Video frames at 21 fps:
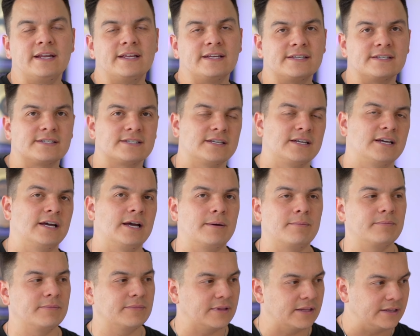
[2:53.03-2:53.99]
Is
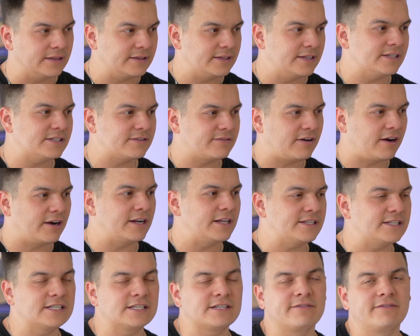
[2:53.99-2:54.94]
this
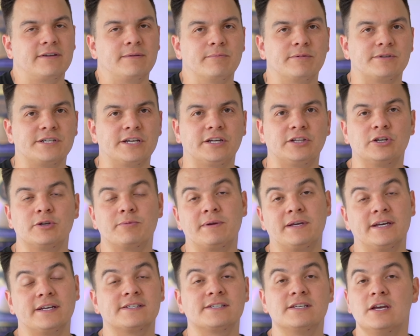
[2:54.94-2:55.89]
audience is in particular
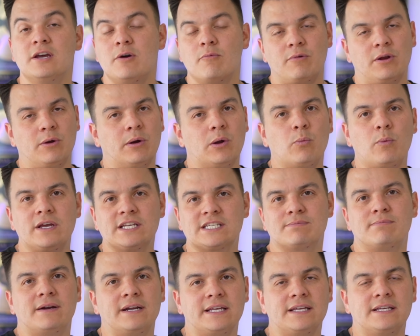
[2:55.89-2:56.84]
because we don't want to
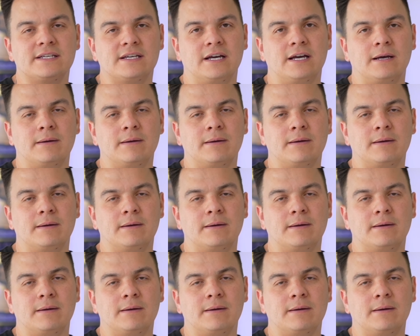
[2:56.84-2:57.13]
waste money.